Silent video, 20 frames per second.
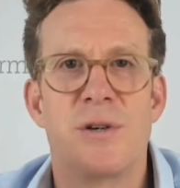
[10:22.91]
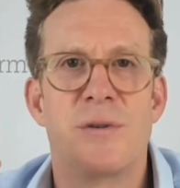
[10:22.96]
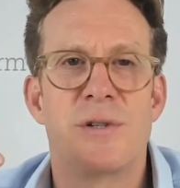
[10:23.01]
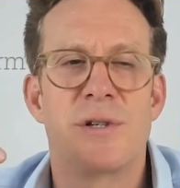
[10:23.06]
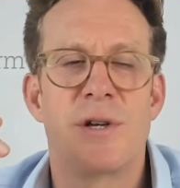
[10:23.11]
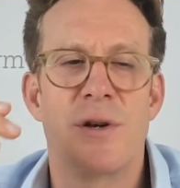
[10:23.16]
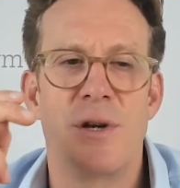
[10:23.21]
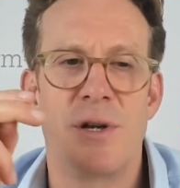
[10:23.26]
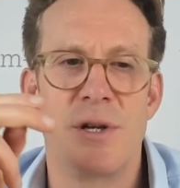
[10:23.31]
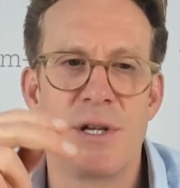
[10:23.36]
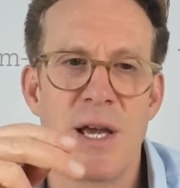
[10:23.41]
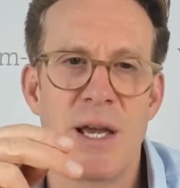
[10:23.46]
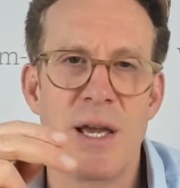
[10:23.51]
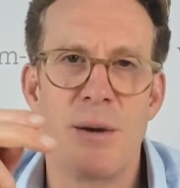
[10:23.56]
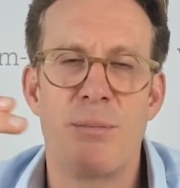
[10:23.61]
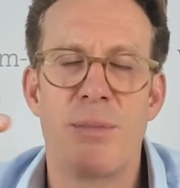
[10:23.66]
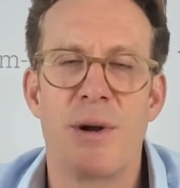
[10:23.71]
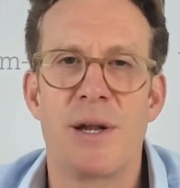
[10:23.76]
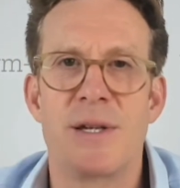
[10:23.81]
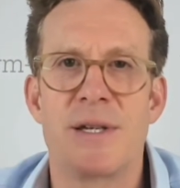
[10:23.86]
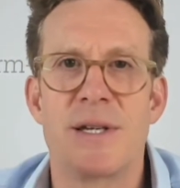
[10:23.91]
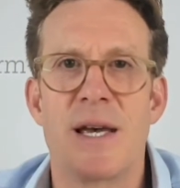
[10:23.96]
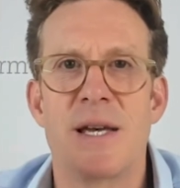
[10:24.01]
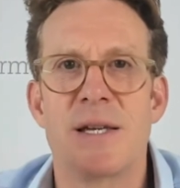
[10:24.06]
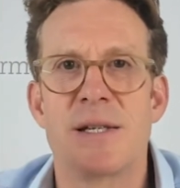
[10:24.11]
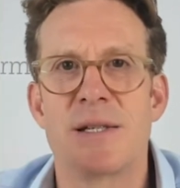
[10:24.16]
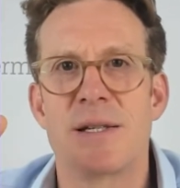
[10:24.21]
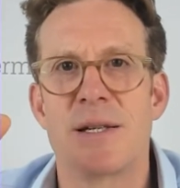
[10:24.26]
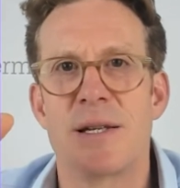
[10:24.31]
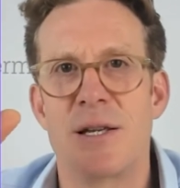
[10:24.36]
So you take a blood
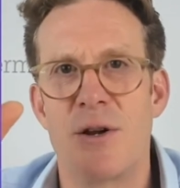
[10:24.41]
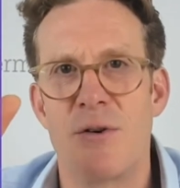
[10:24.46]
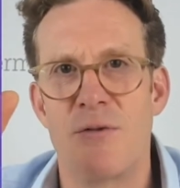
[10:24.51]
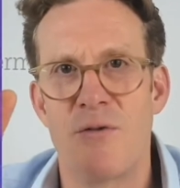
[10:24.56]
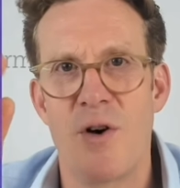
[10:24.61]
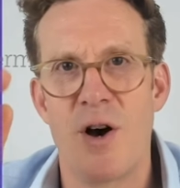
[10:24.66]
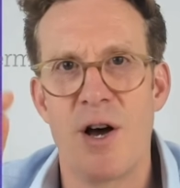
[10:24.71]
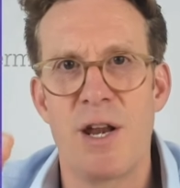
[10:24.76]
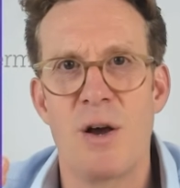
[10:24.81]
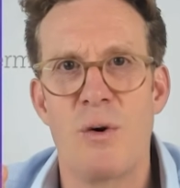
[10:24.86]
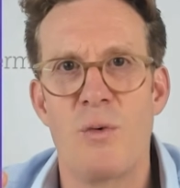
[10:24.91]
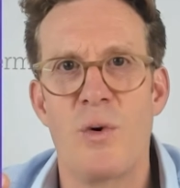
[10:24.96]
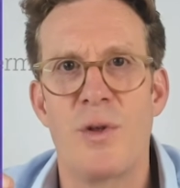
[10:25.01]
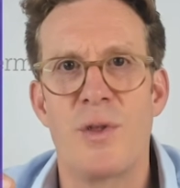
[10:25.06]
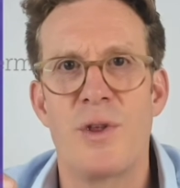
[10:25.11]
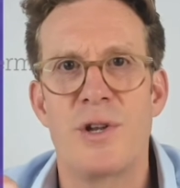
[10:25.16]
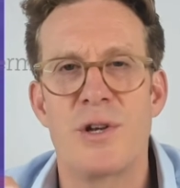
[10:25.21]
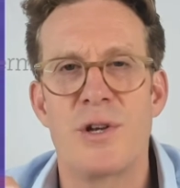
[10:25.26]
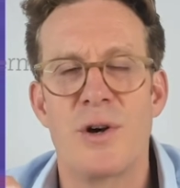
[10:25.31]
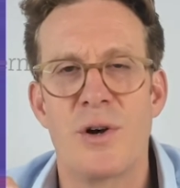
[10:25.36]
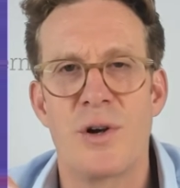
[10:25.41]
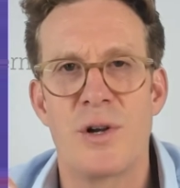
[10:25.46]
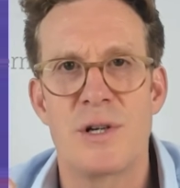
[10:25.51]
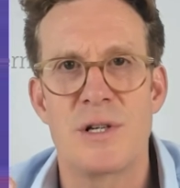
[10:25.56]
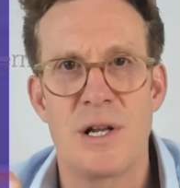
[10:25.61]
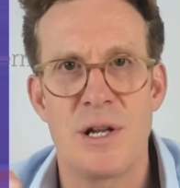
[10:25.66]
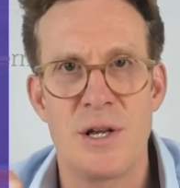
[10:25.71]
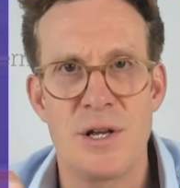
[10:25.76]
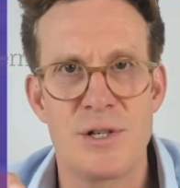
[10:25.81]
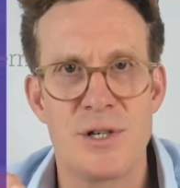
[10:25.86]
test, you find out what the dog is
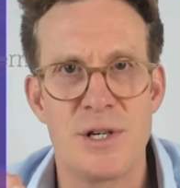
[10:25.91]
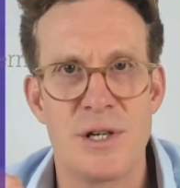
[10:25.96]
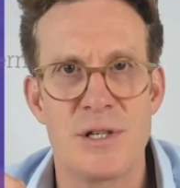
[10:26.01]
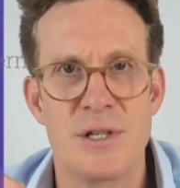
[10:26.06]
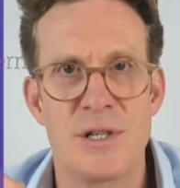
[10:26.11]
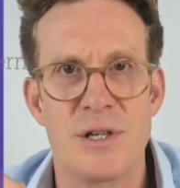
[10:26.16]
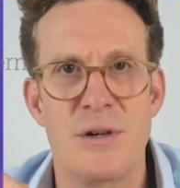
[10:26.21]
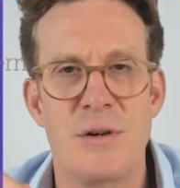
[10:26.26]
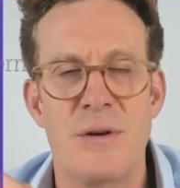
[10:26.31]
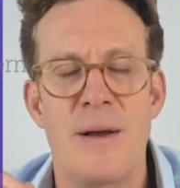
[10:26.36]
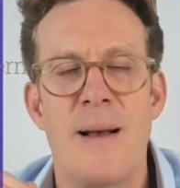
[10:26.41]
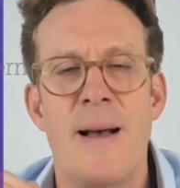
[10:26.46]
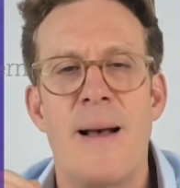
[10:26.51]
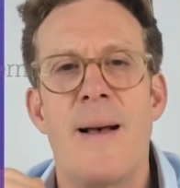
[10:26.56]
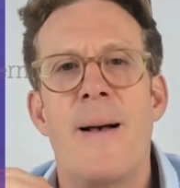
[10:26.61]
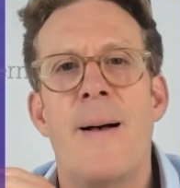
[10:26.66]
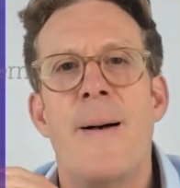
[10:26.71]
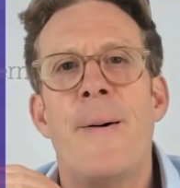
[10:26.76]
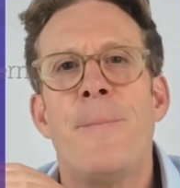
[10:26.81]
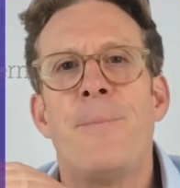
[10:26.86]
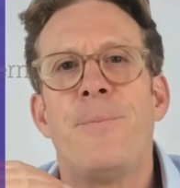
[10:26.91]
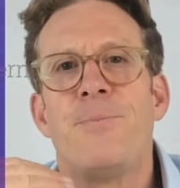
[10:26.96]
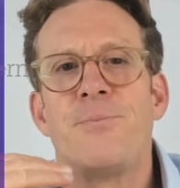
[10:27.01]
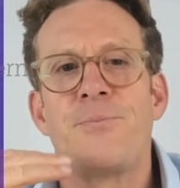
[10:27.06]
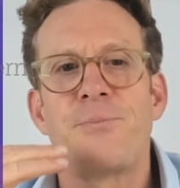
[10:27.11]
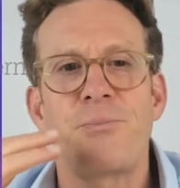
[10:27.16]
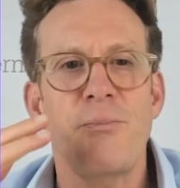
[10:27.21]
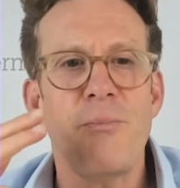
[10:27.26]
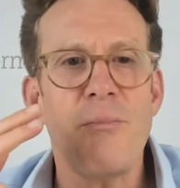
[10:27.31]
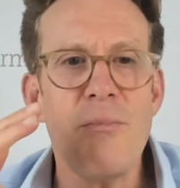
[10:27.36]
allergic to,
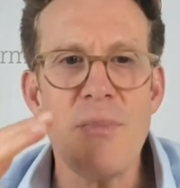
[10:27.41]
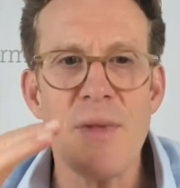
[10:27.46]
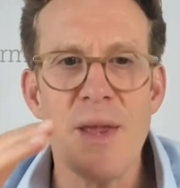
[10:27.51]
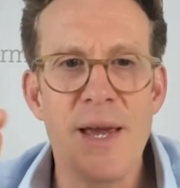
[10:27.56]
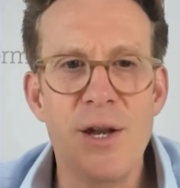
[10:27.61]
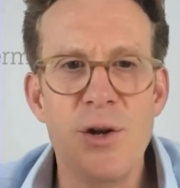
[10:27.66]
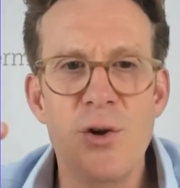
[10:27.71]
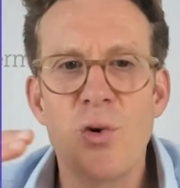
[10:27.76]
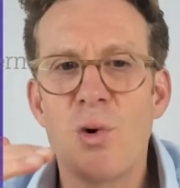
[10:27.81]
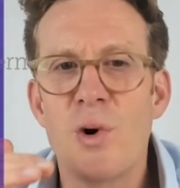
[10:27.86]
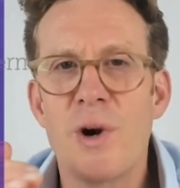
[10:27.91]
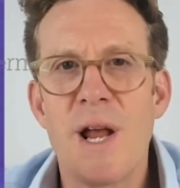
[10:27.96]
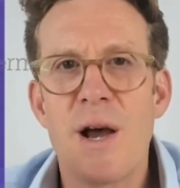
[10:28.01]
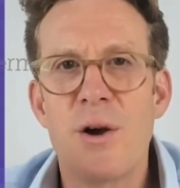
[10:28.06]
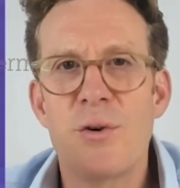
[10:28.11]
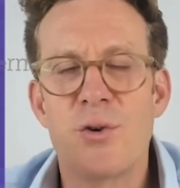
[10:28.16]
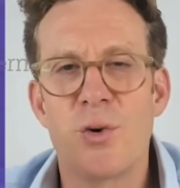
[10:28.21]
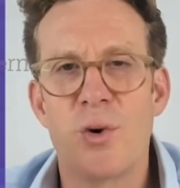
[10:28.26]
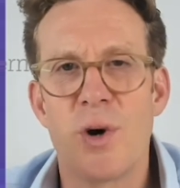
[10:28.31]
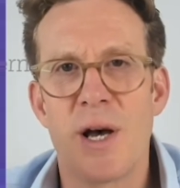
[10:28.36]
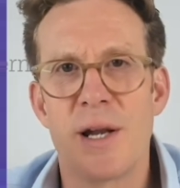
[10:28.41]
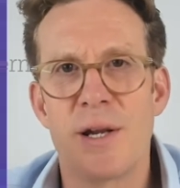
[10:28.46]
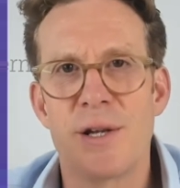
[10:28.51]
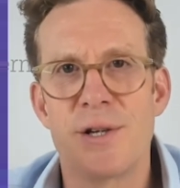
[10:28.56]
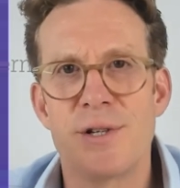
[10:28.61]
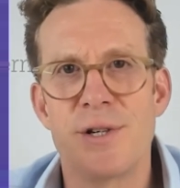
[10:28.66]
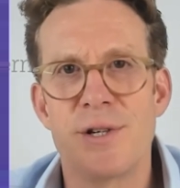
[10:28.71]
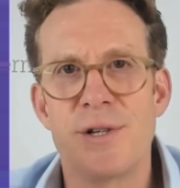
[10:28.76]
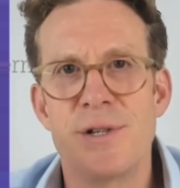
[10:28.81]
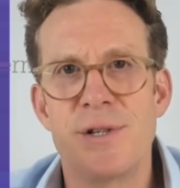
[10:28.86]
indoor and outdoor
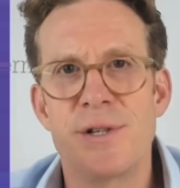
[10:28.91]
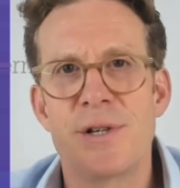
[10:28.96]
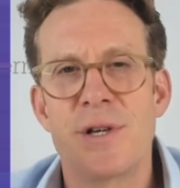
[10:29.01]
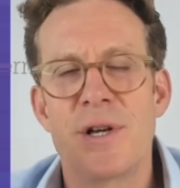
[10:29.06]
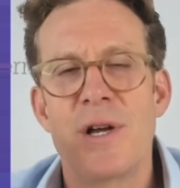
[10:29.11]
allergens,